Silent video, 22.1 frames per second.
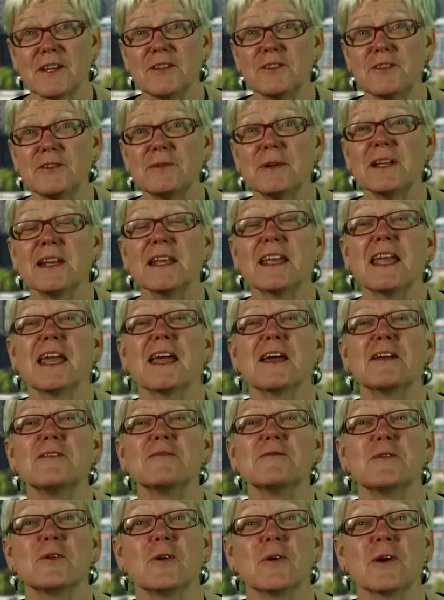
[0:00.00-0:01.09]
Tune in
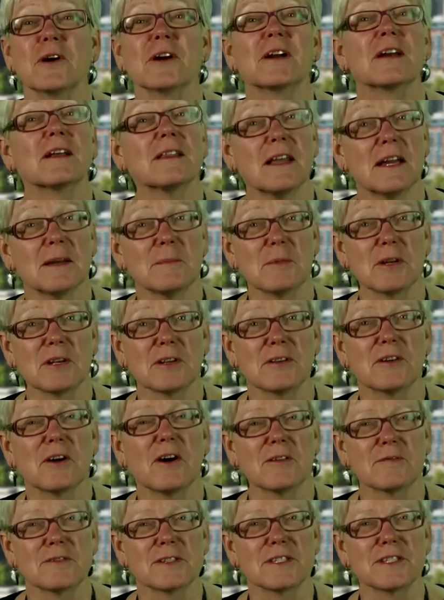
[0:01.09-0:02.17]
again for Climate
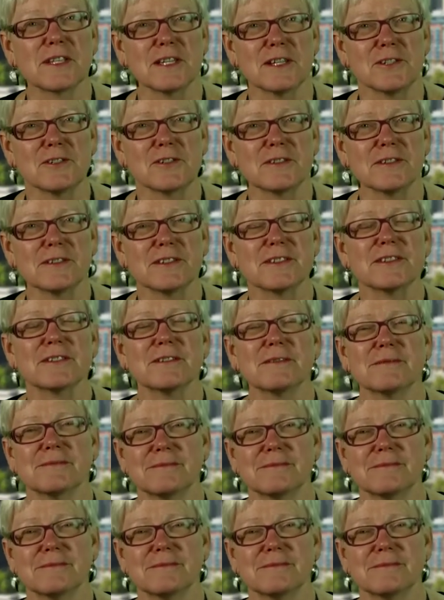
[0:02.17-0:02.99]
Conversations.